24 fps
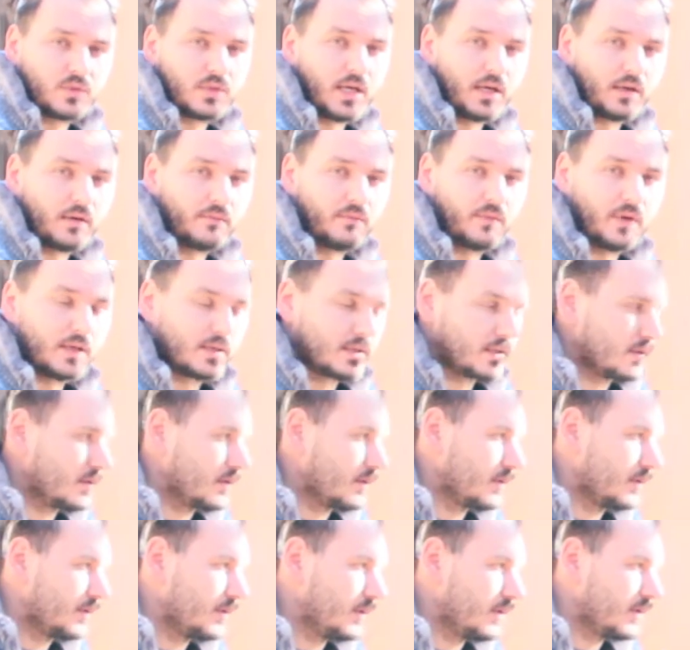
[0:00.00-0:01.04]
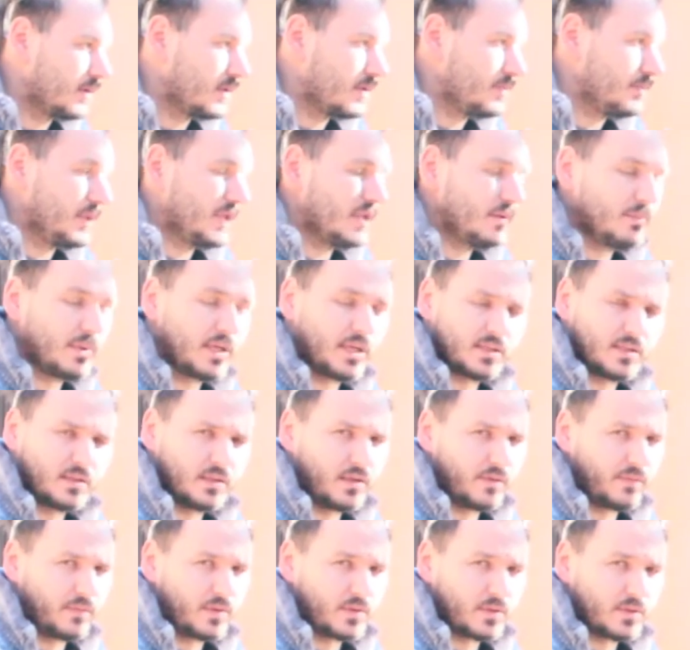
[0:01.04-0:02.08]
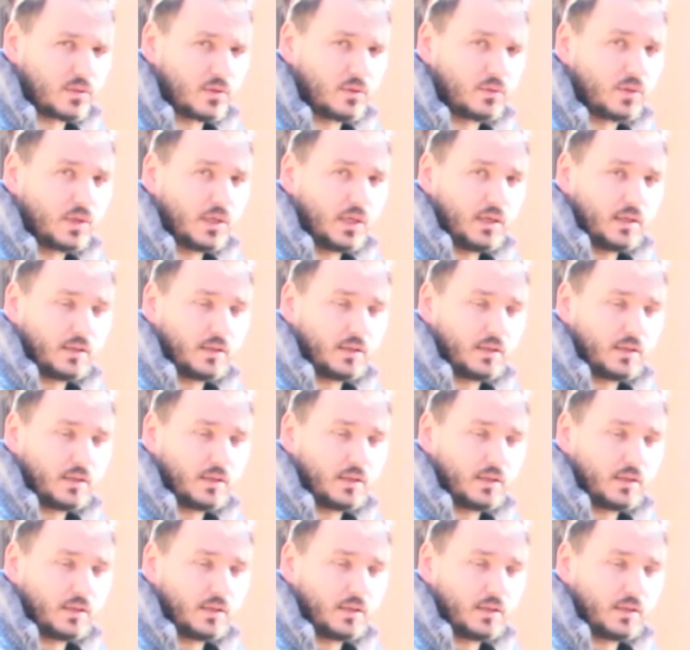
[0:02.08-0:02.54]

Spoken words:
sacrifice it. The speed makes a difference though.